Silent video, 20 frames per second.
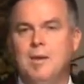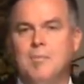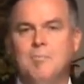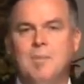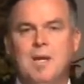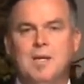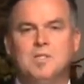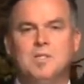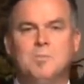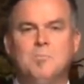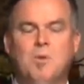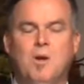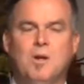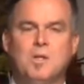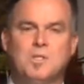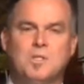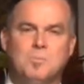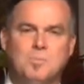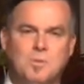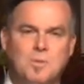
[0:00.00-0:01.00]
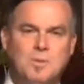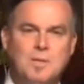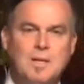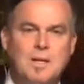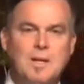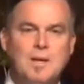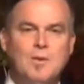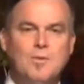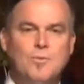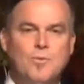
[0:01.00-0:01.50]
makes it possible
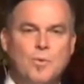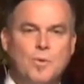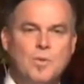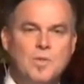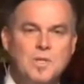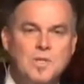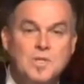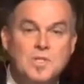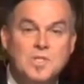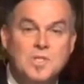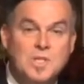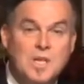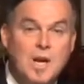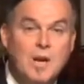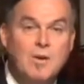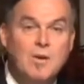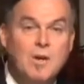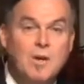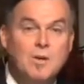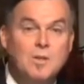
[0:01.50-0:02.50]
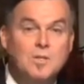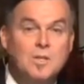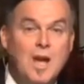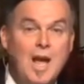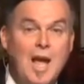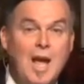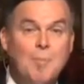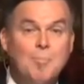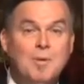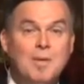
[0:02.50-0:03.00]
for this scenario to
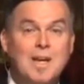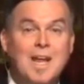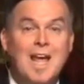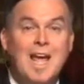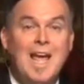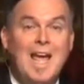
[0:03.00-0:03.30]
happen.